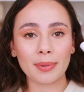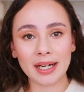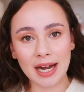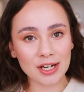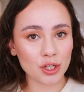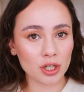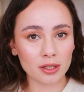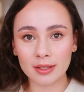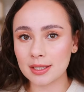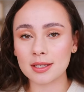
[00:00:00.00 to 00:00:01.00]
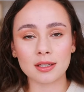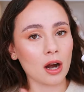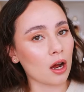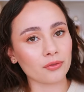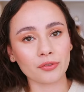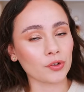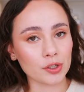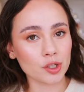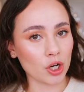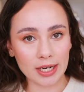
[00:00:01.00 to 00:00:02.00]
By nature, this is not
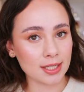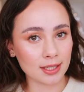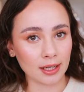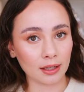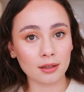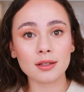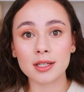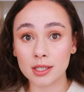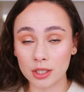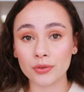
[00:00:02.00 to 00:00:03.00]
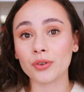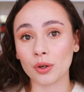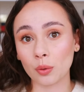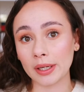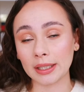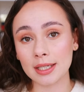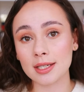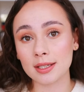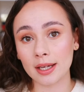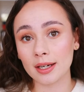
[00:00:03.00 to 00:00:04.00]
for dry skin. This is for oily
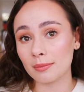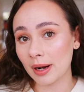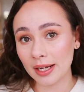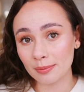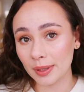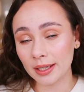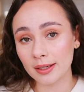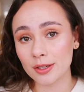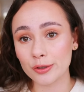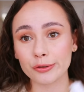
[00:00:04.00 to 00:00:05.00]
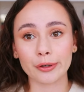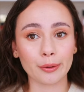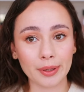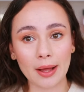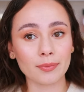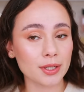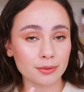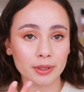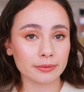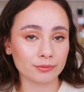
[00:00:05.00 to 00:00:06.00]
skin, in my opinion. So yeah, this
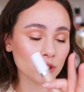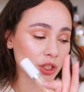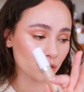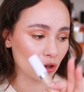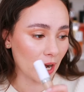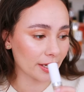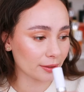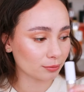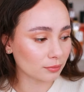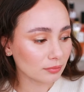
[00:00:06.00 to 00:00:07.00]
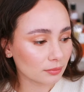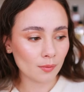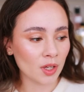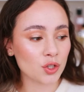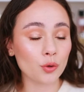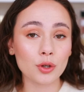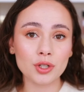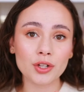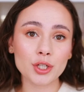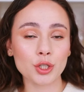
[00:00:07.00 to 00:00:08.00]
one, she's drying. So those
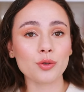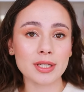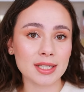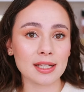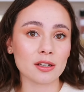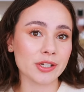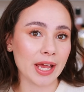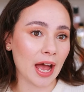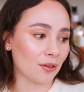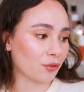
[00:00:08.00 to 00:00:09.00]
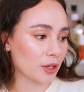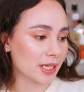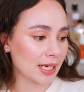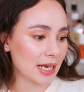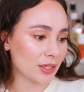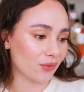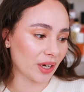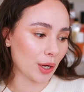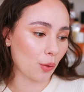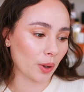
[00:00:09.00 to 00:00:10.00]
are the two concealers I have for today's video.